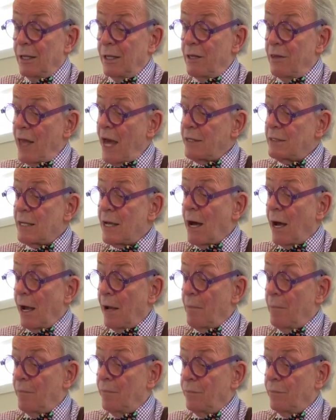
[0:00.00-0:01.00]
In that time,
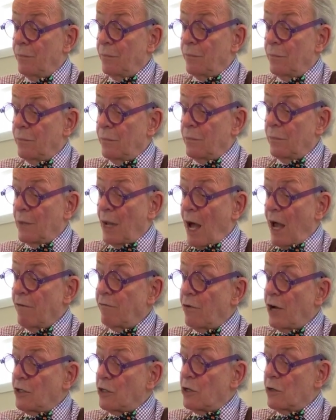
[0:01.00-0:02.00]
I've
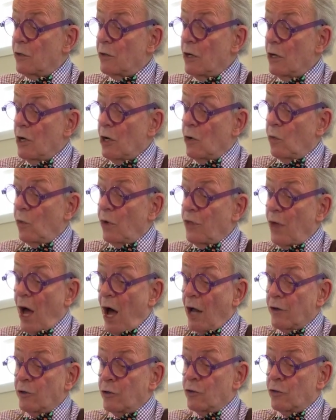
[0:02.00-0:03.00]
written with
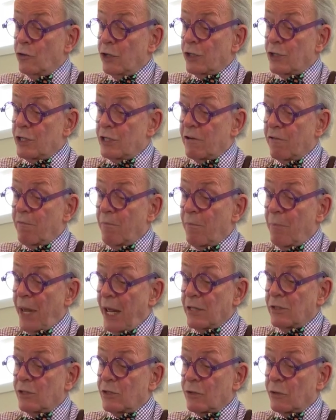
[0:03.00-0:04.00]
hundreds of
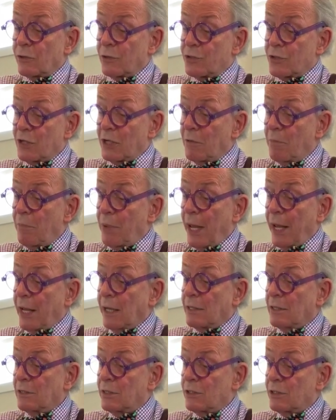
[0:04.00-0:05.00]
pencils and
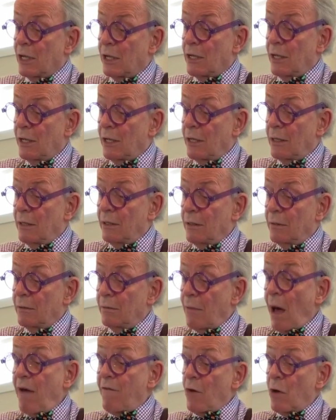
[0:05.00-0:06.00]
pens.
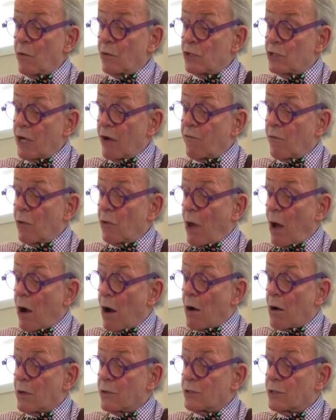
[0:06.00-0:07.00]
I've owned several
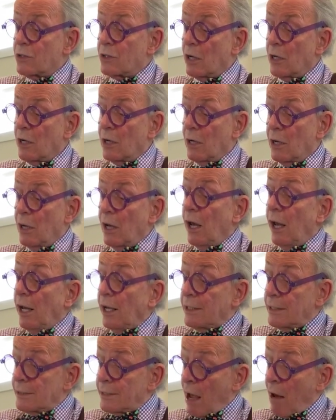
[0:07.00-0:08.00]
cars,
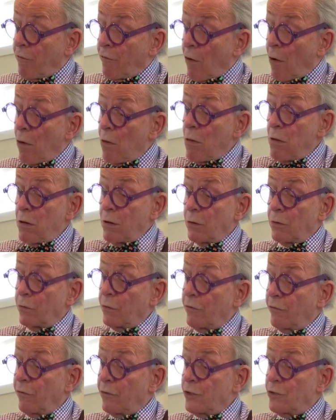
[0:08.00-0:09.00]
several
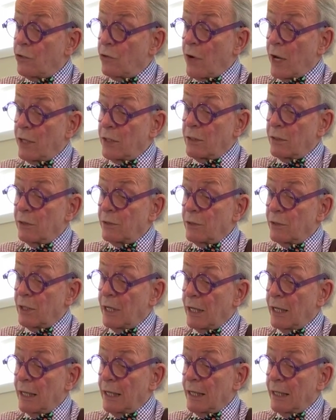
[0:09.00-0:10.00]
refrigerators,
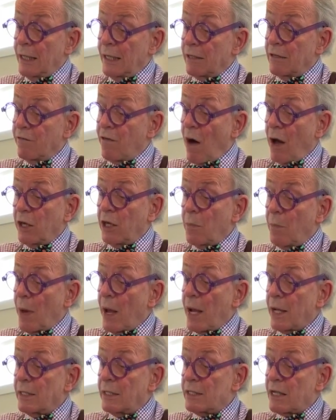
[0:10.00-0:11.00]
and have
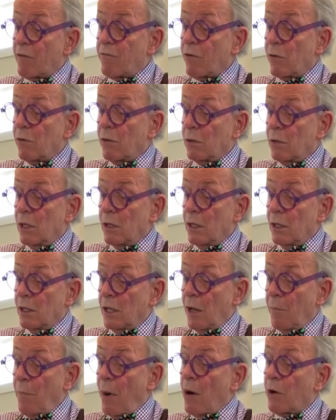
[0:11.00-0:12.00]
occupied several
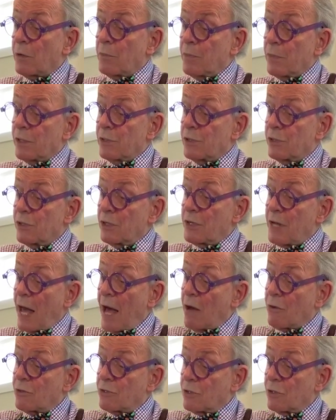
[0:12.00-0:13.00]
apartments and
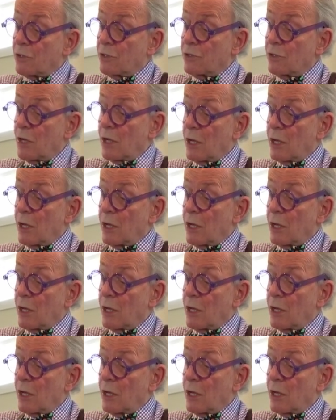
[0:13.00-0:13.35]
houses.